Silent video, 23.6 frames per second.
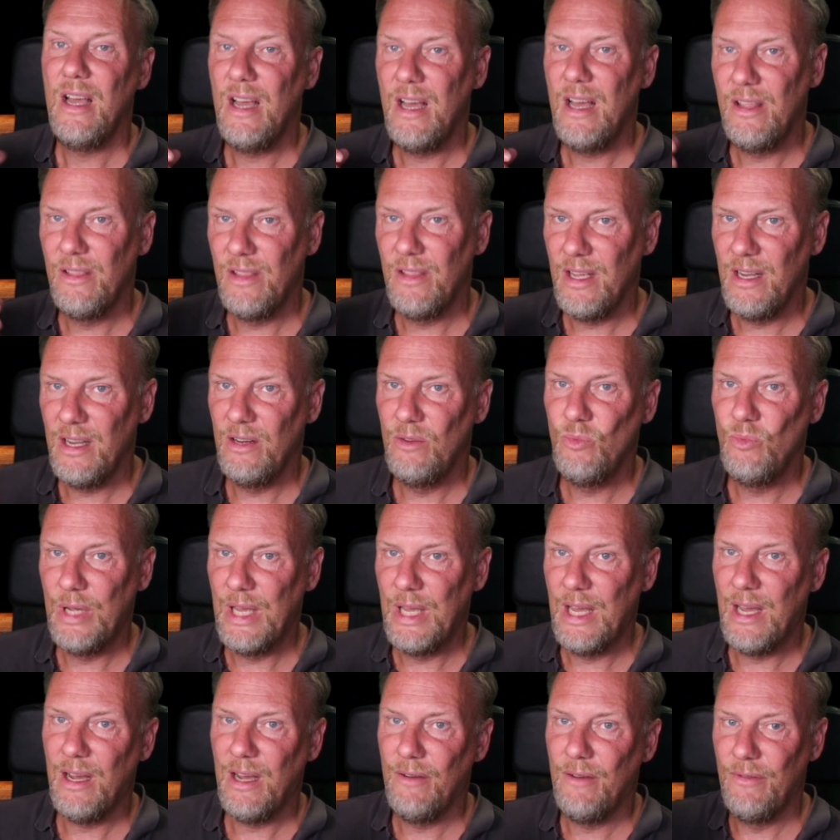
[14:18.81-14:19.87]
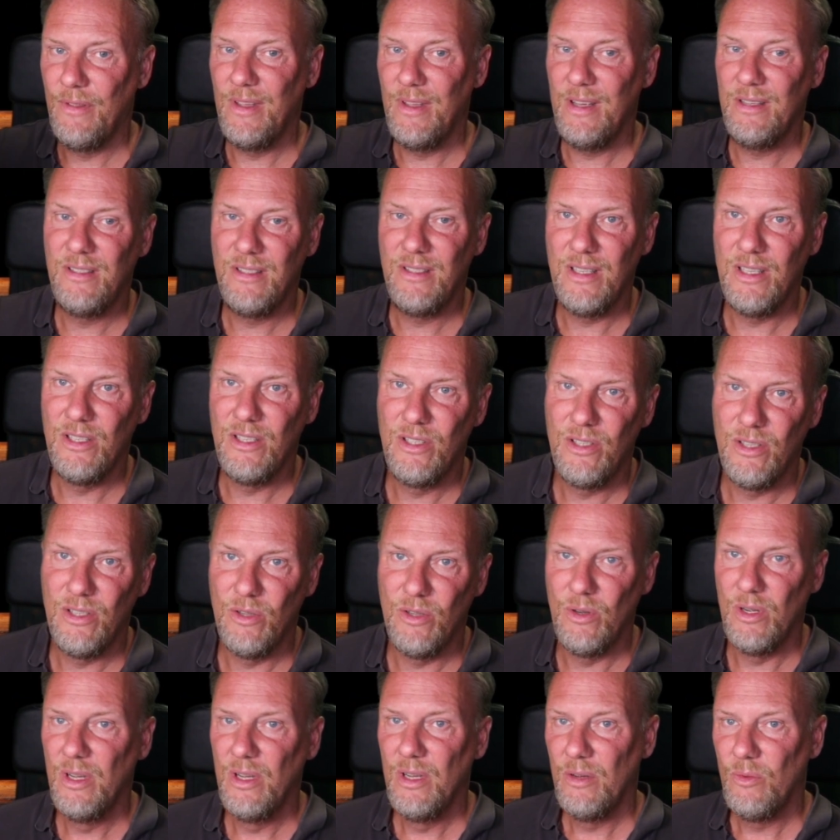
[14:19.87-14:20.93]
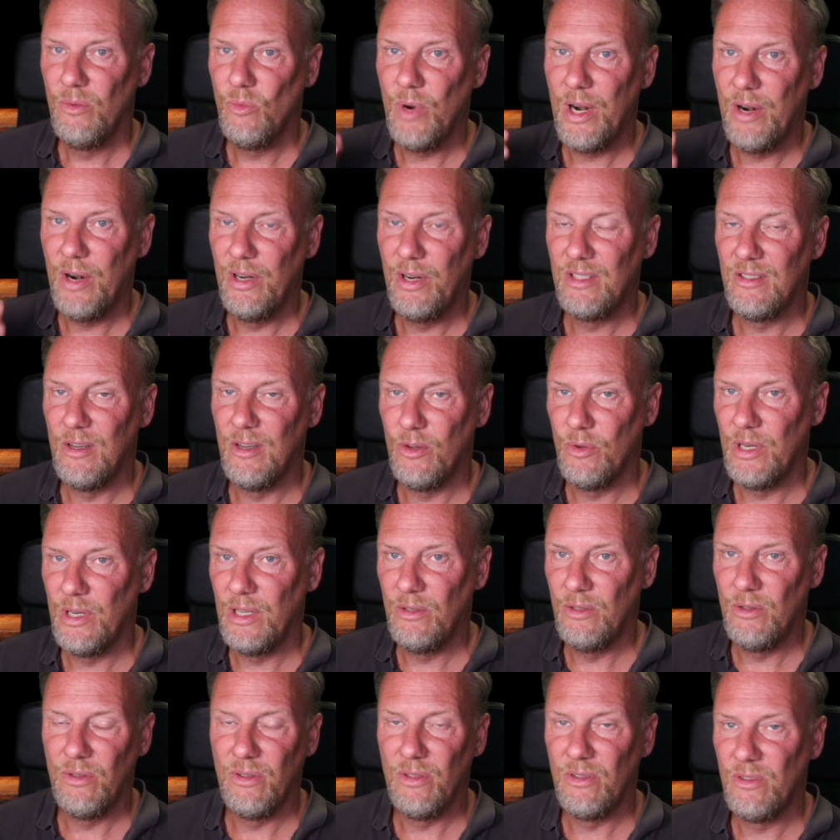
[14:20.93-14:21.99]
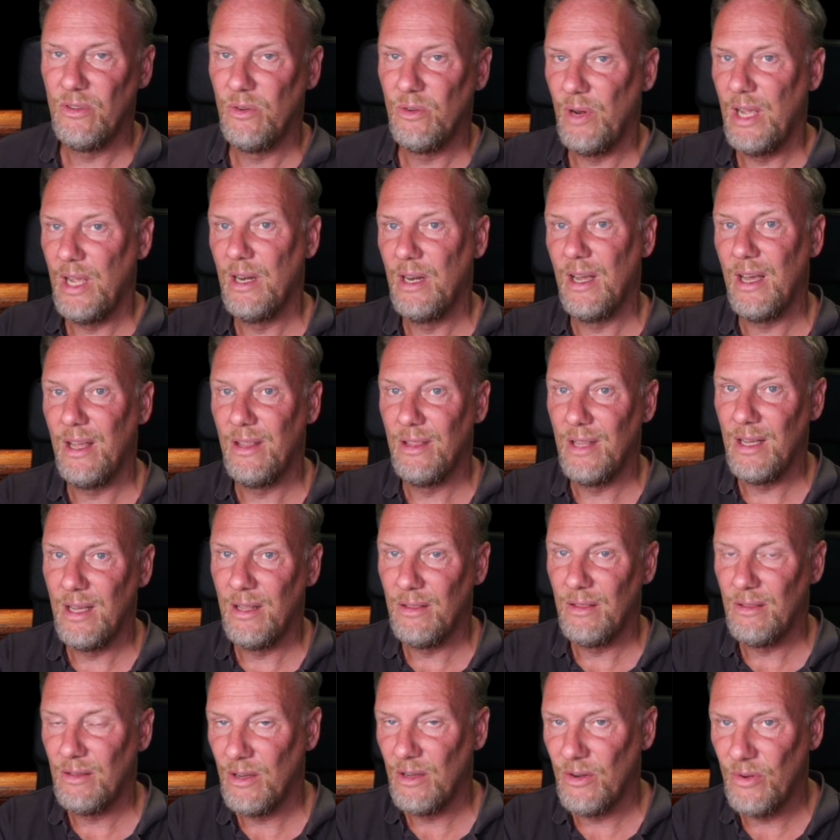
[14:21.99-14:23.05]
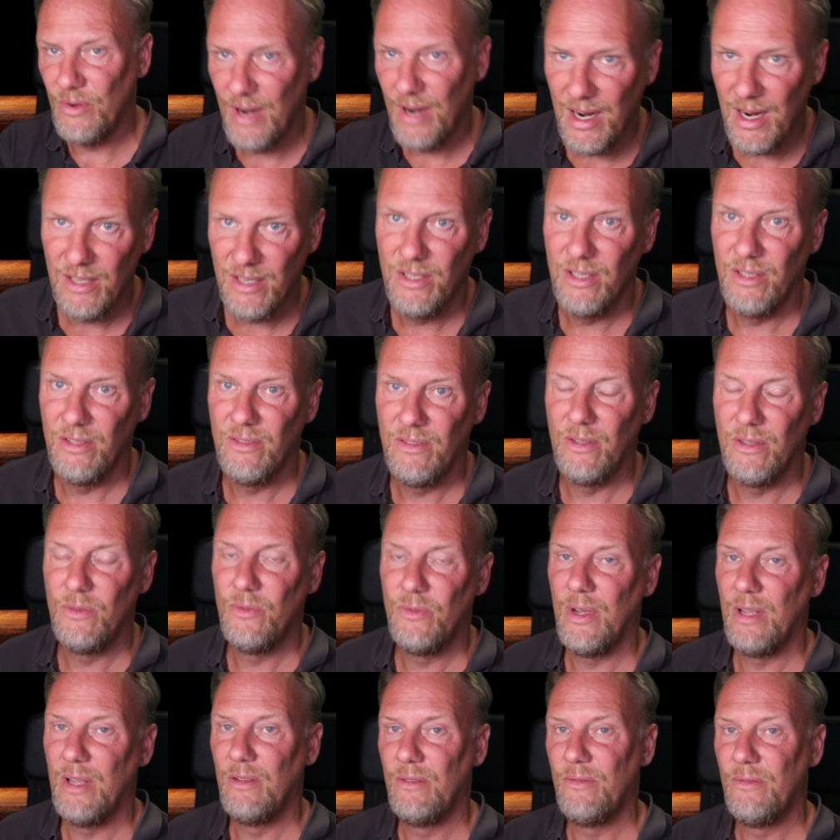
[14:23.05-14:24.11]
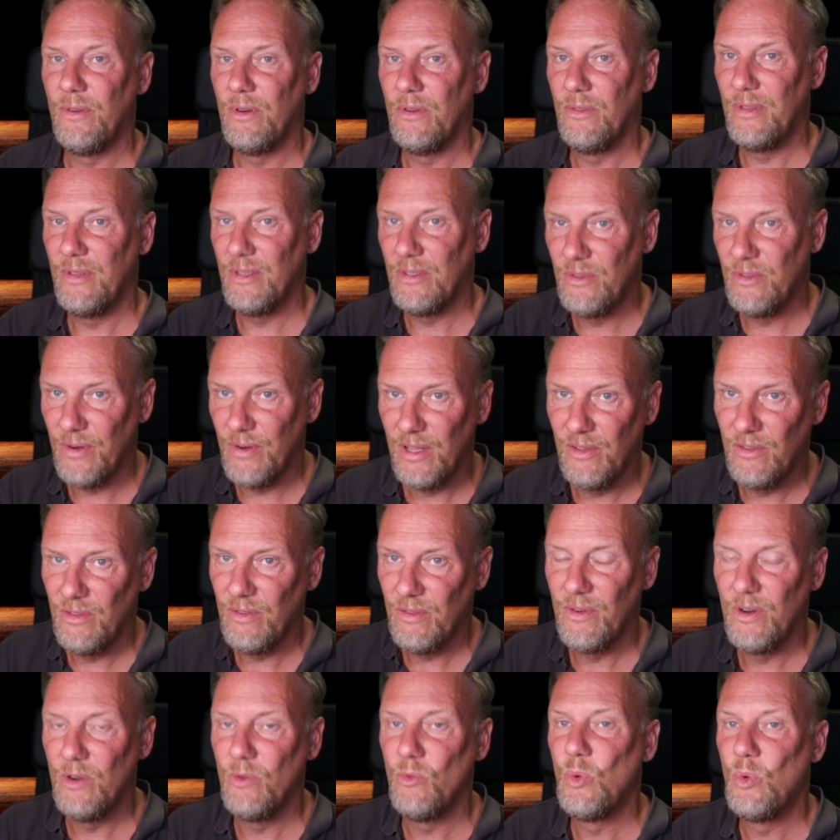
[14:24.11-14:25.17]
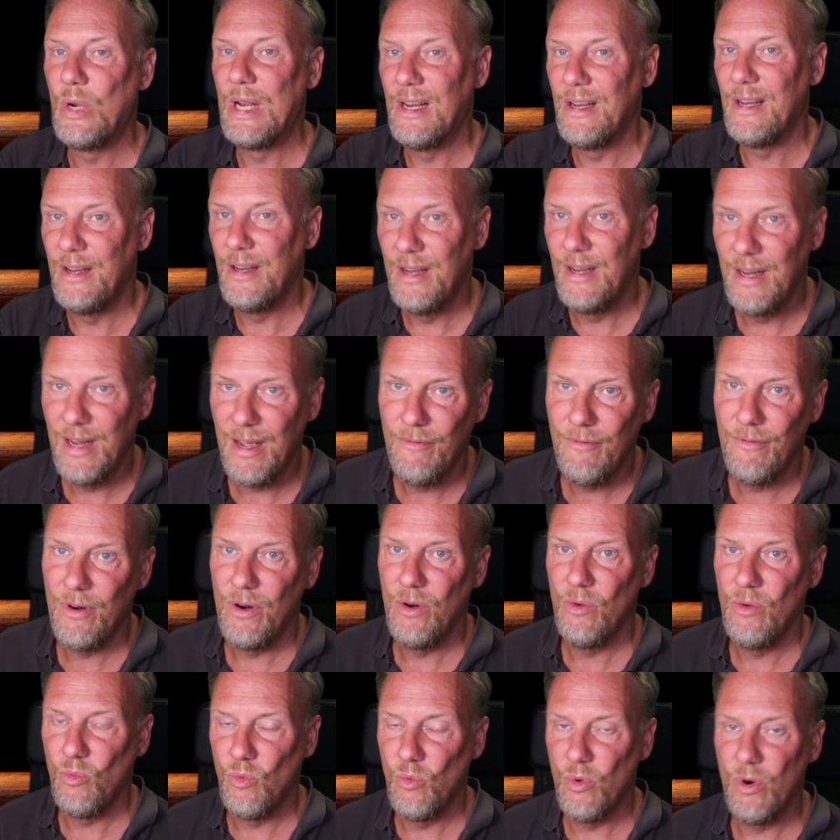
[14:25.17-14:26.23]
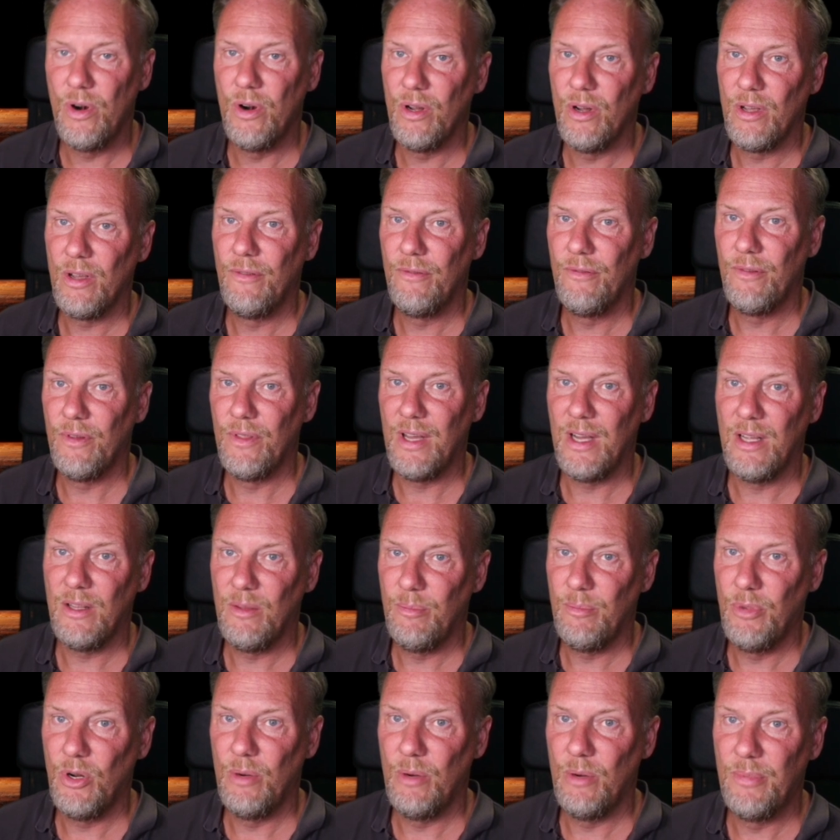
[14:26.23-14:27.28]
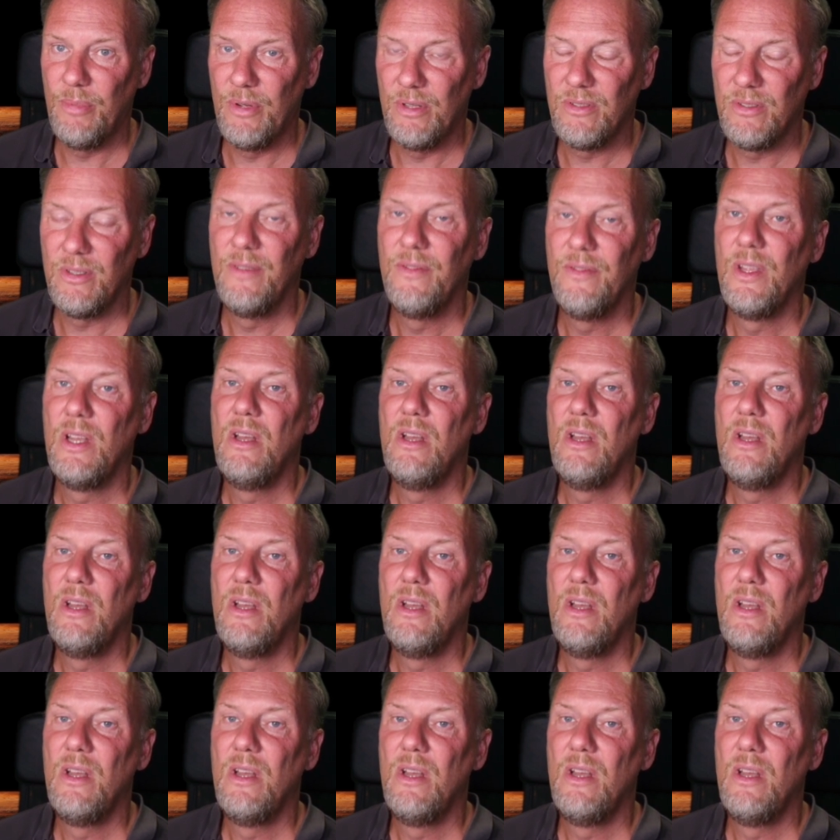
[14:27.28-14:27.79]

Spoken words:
And then we have this issue where it's loading to the screen and that crashes the transfer. The transfer will never work for that purpose.